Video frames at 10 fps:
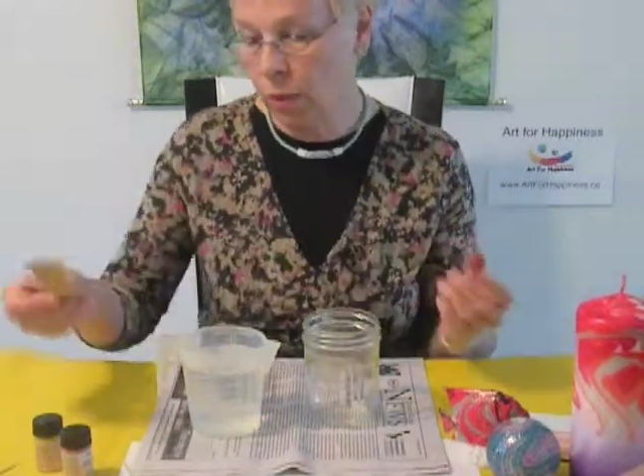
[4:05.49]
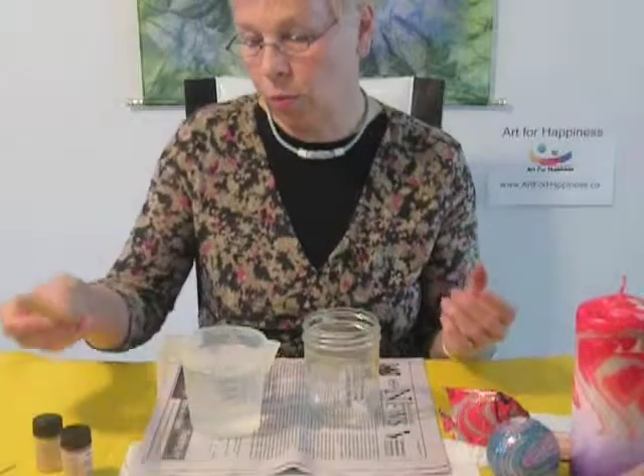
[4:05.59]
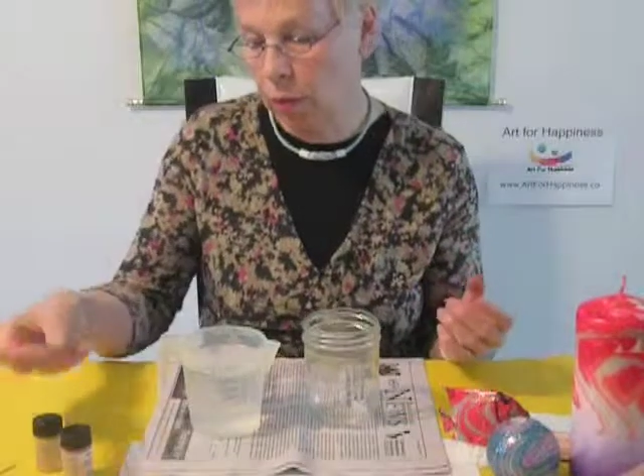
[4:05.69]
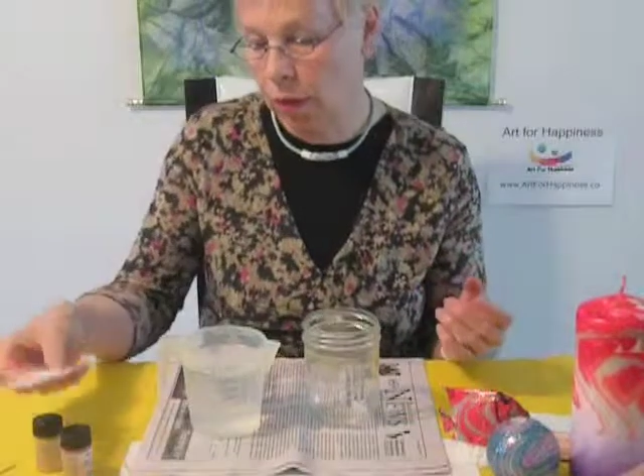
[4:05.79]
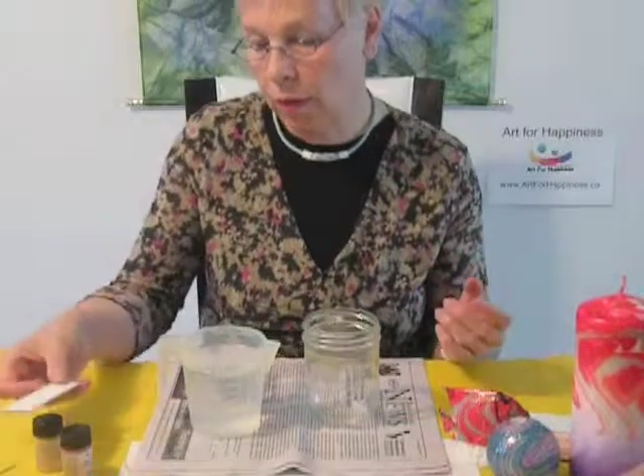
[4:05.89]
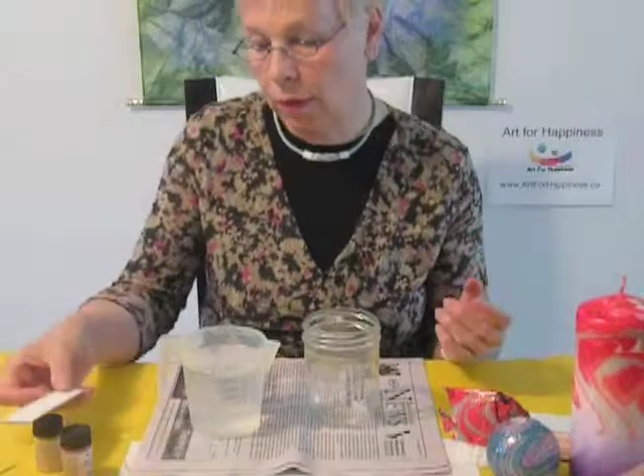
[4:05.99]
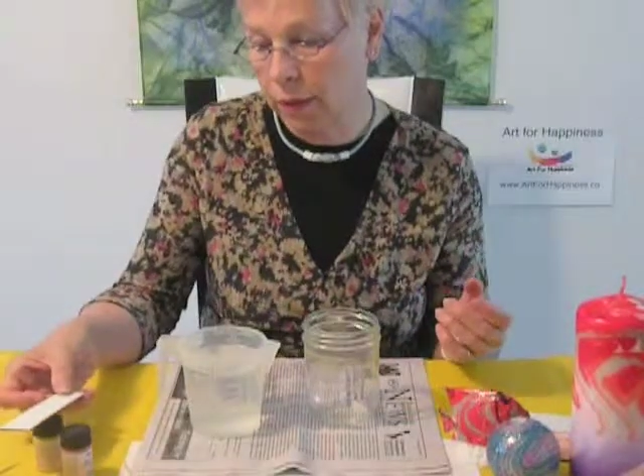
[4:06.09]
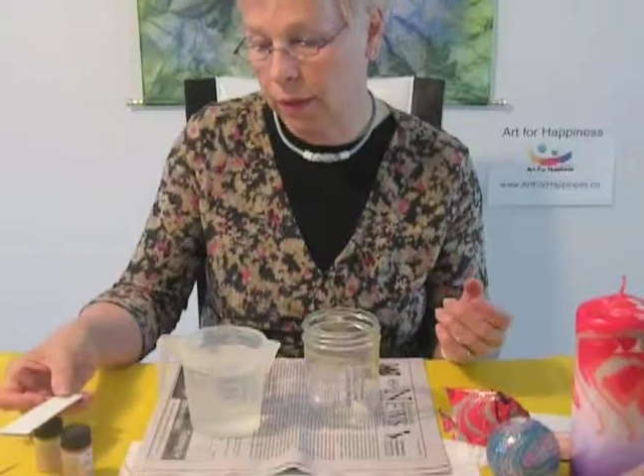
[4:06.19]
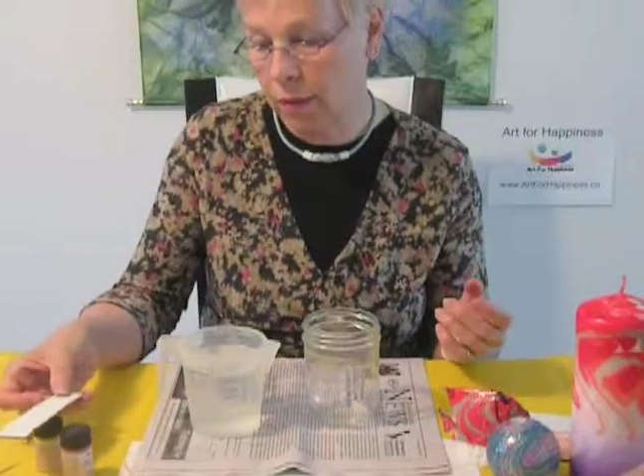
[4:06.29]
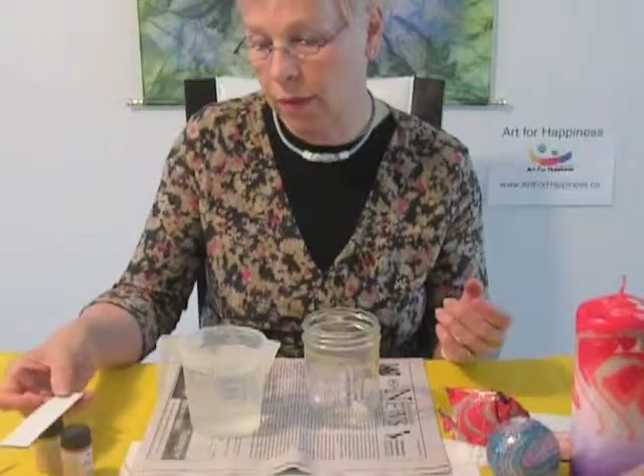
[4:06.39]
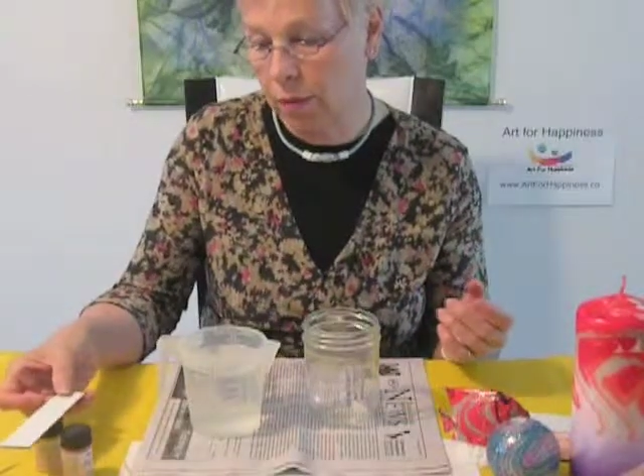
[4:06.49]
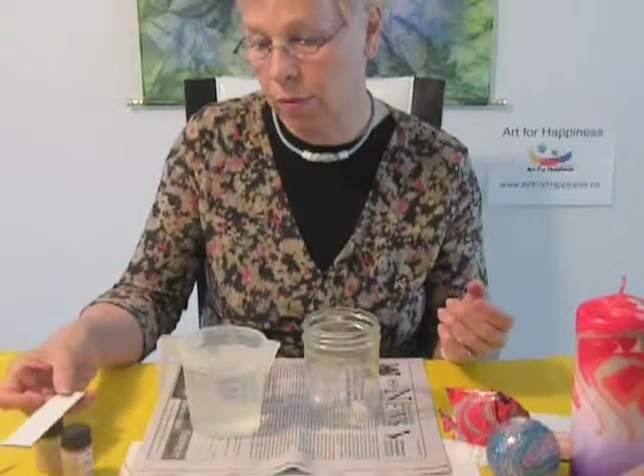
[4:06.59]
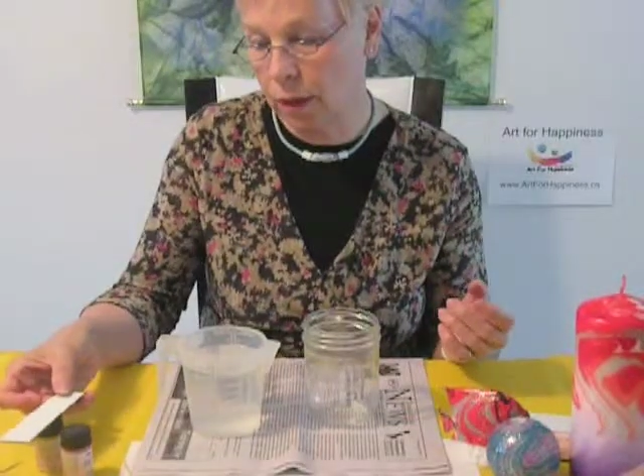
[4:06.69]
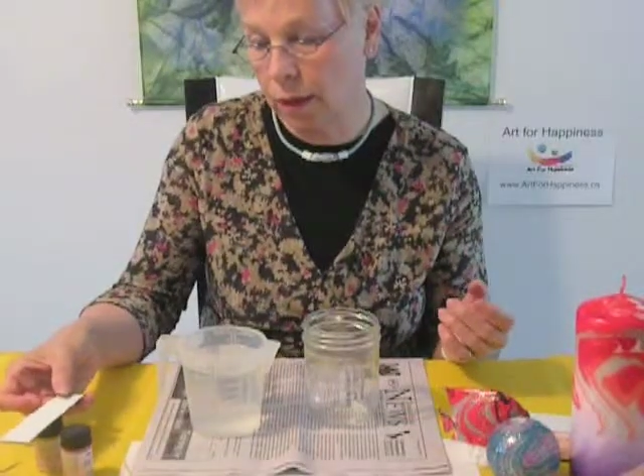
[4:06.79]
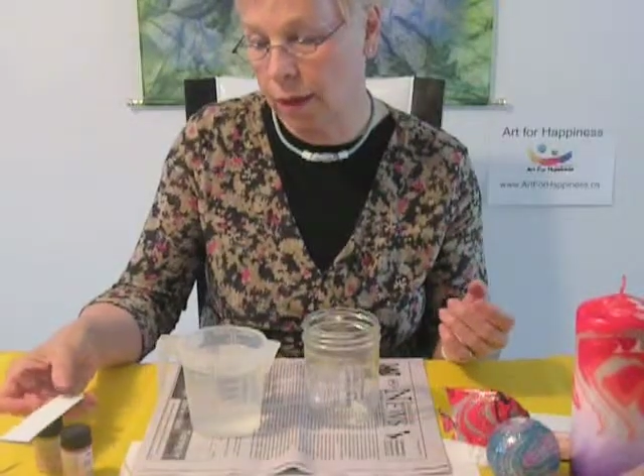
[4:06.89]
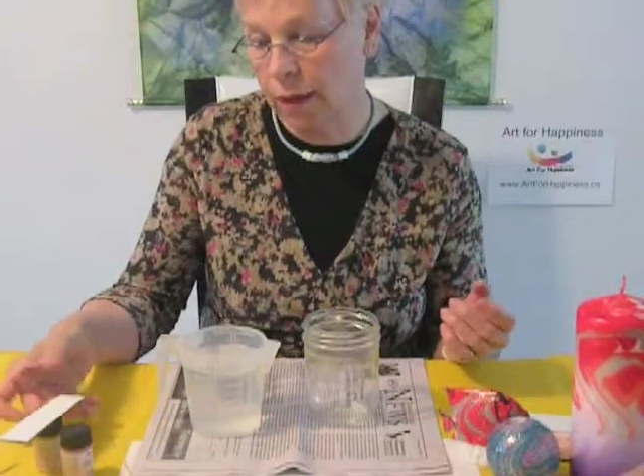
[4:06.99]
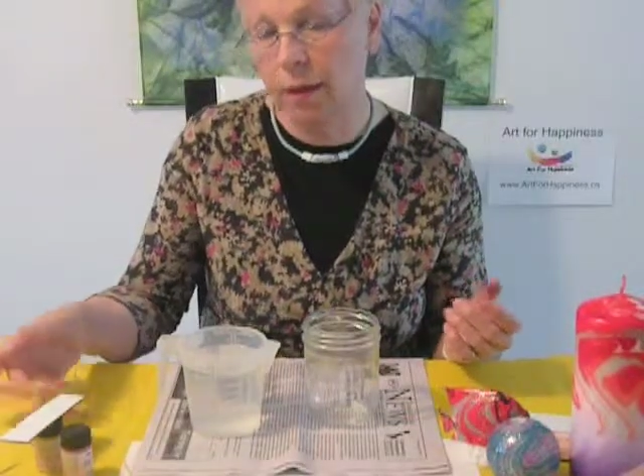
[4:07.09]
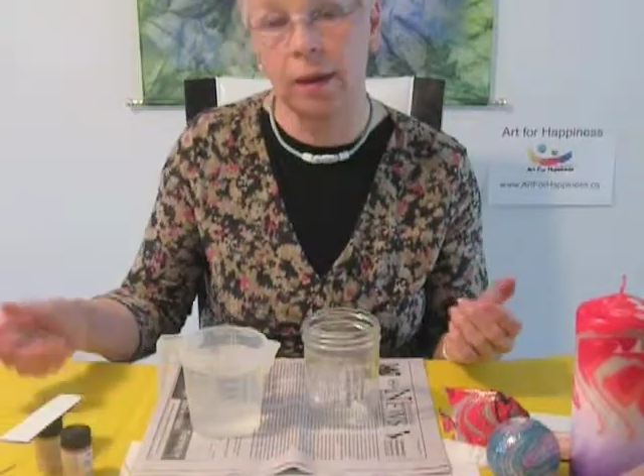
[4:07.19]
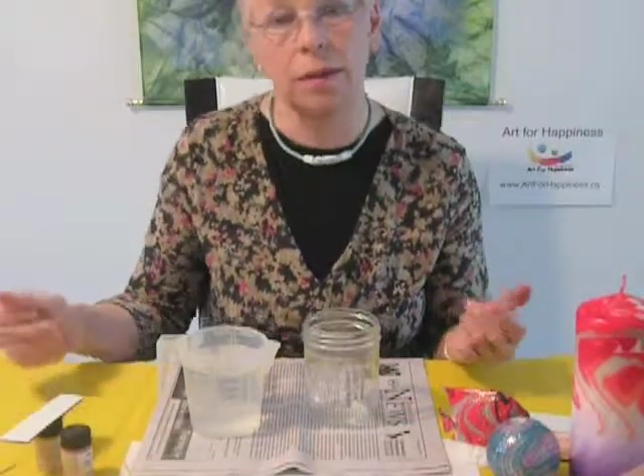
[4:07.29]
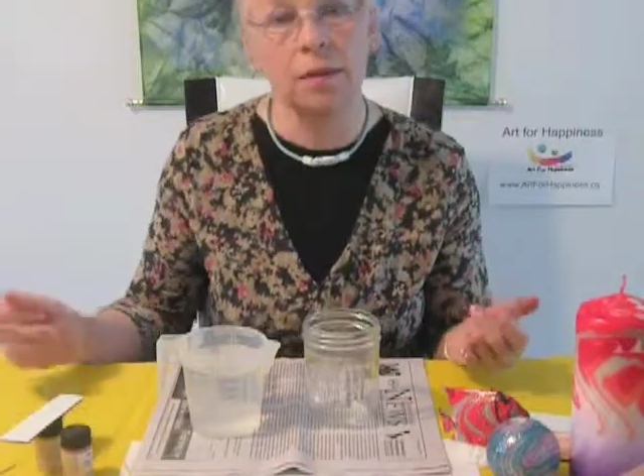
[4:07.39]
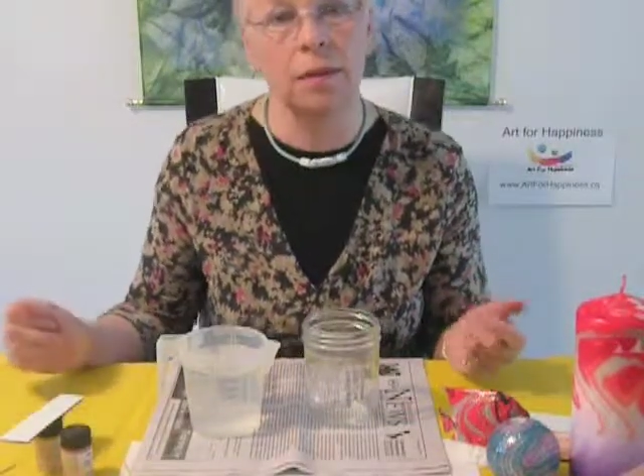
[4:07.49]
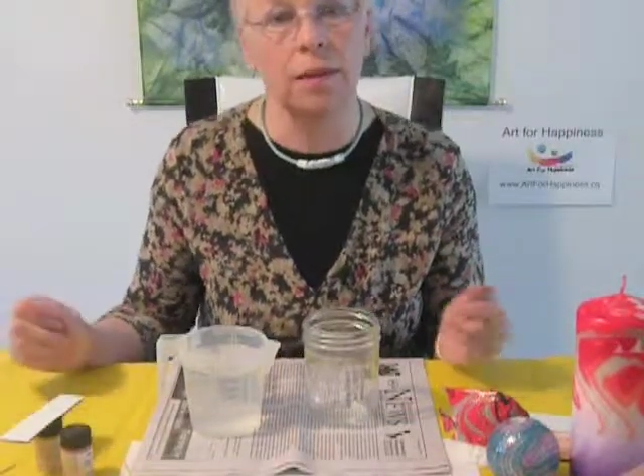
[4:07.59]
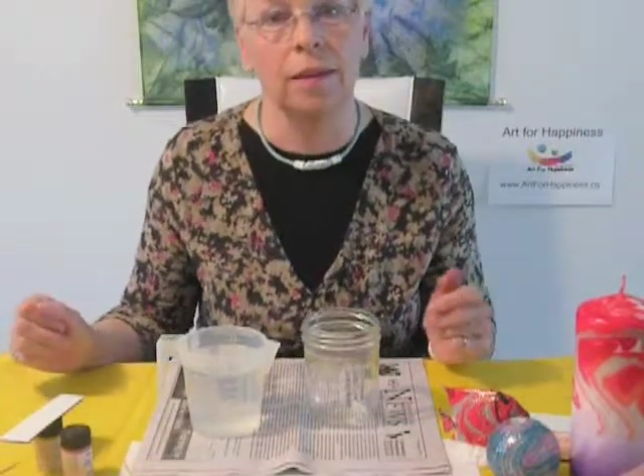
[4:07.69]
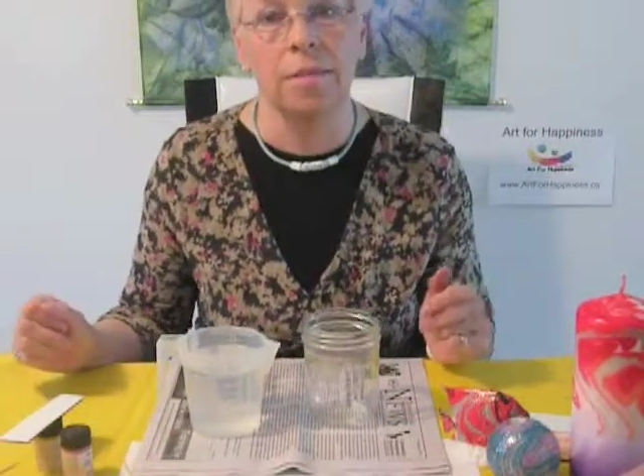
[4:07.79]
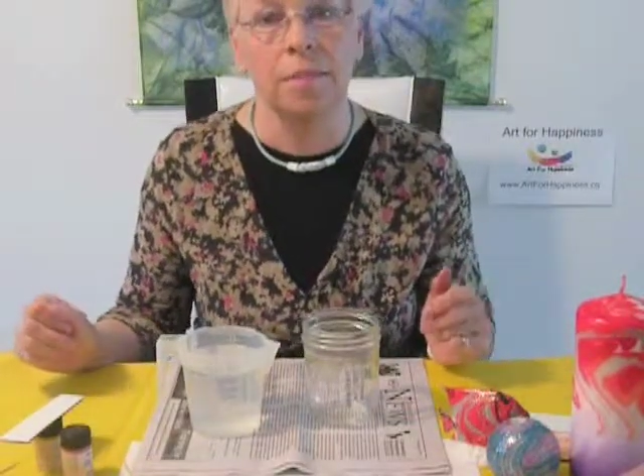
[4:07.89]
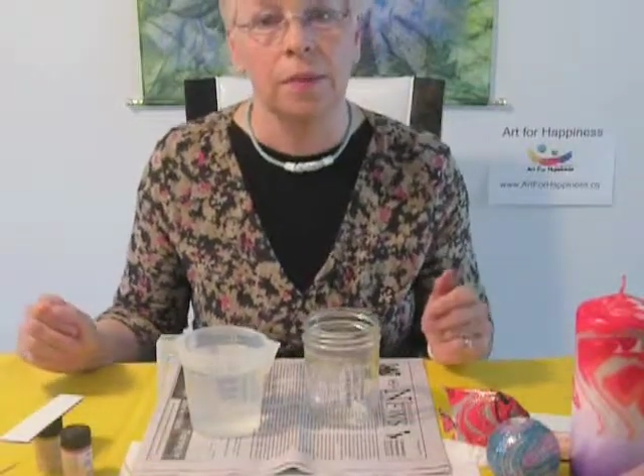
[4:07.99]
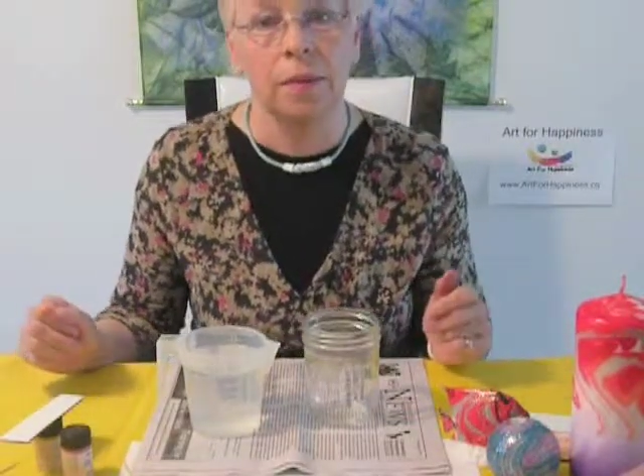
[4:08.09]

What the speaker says: somewhere that it can dry nicely,